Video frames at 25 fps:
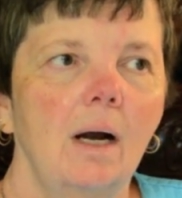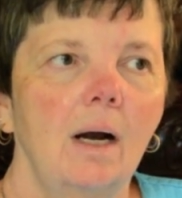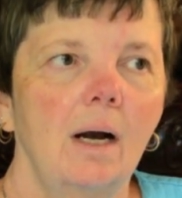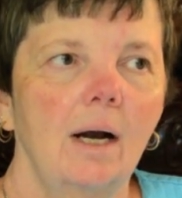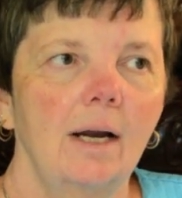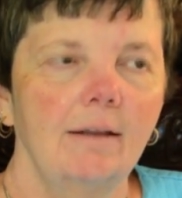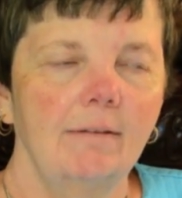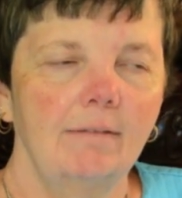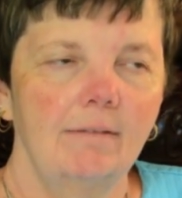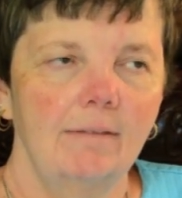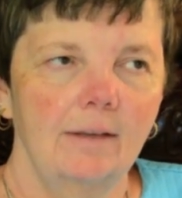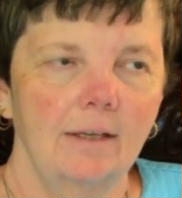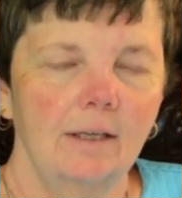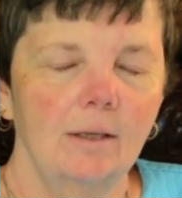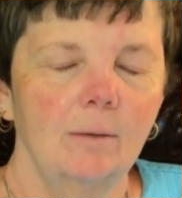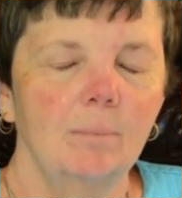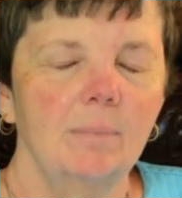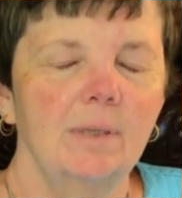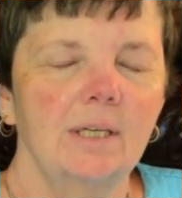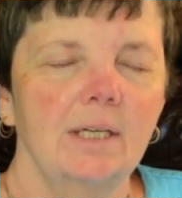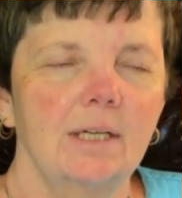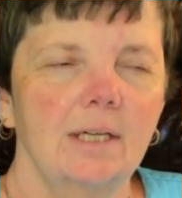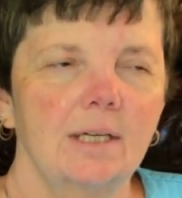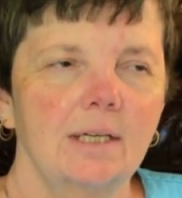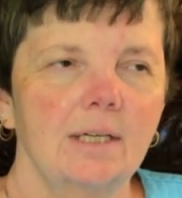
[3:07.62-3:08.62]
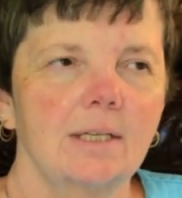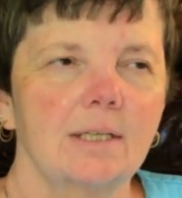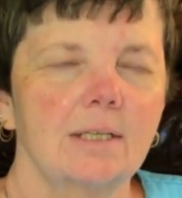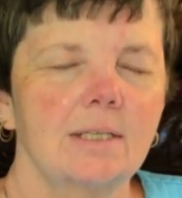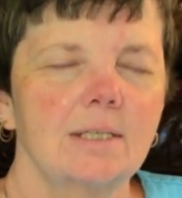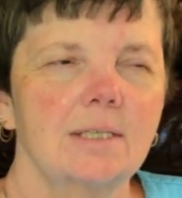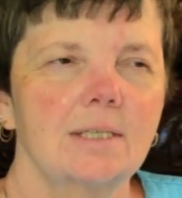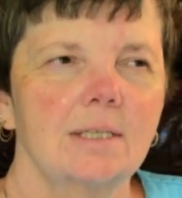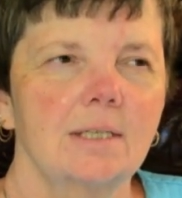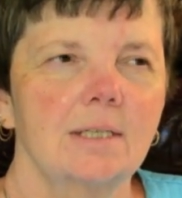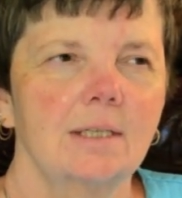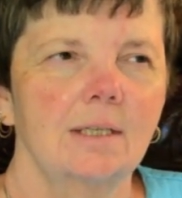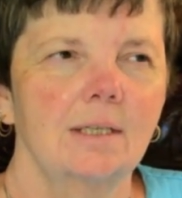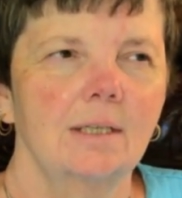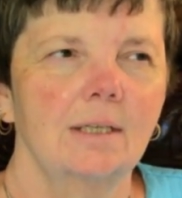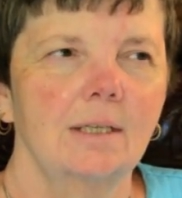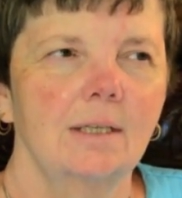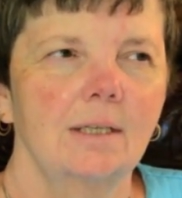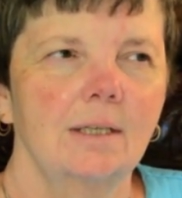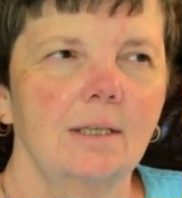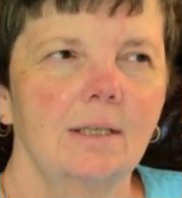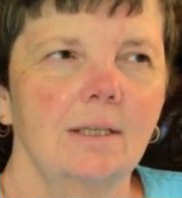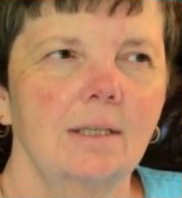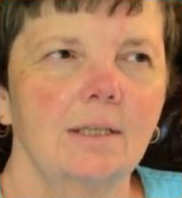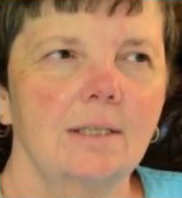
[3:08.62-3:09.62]
I think because
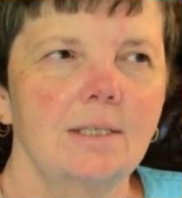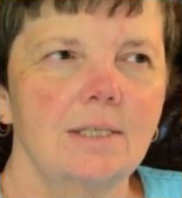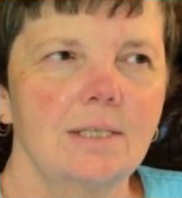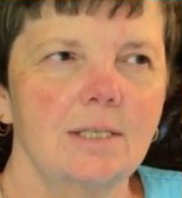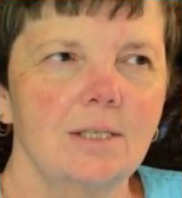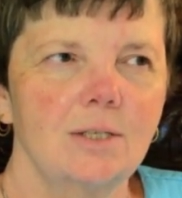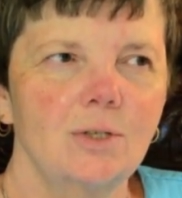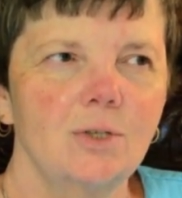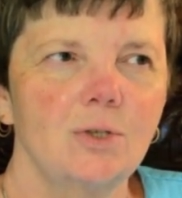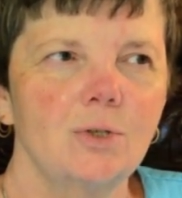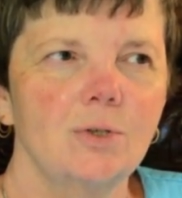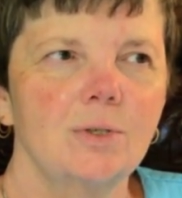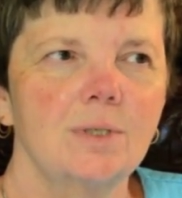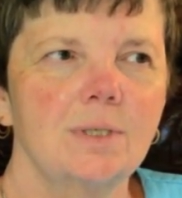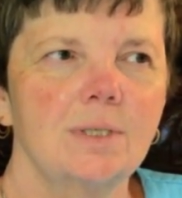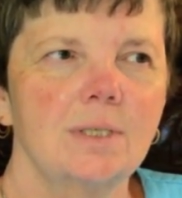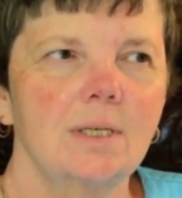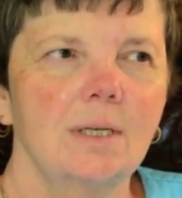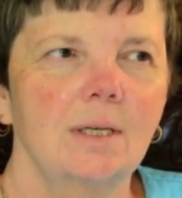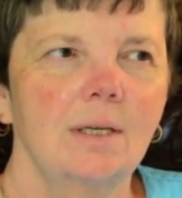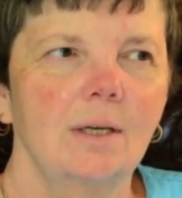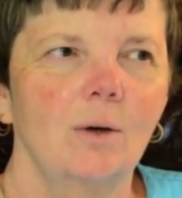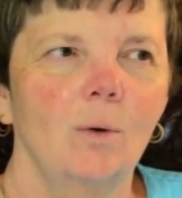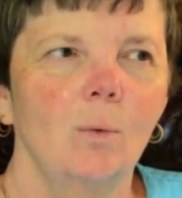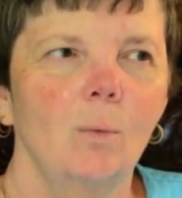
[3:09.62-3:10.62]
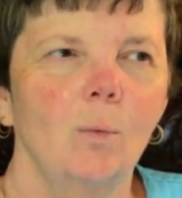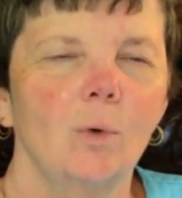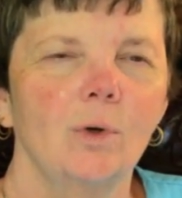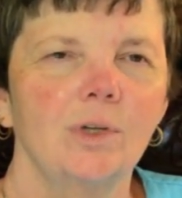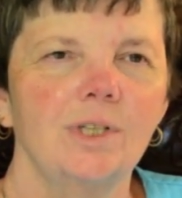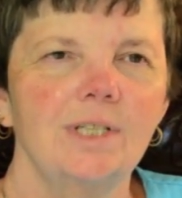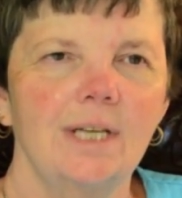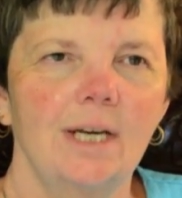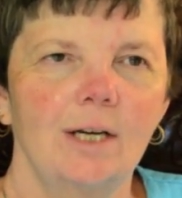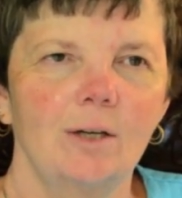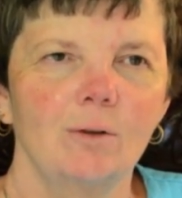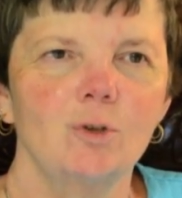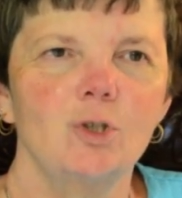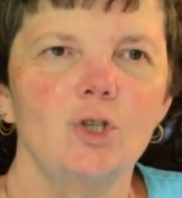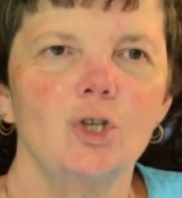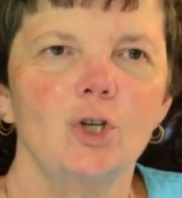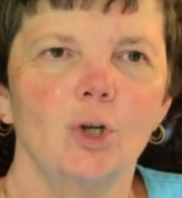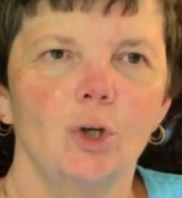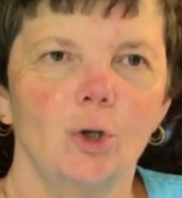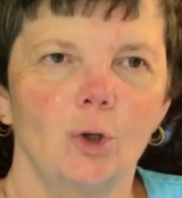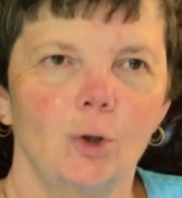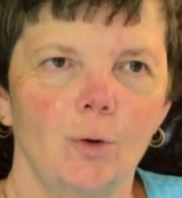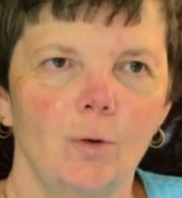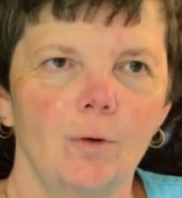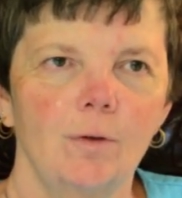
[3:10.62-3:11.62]
sisters were down to
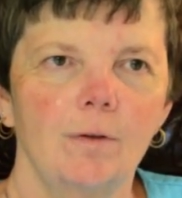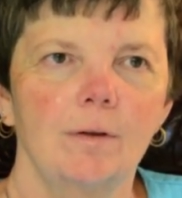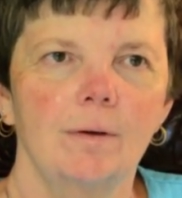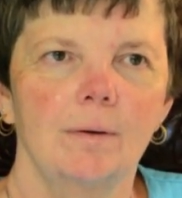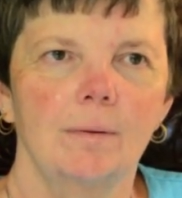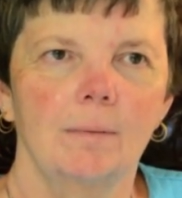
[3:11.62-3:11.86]
earth,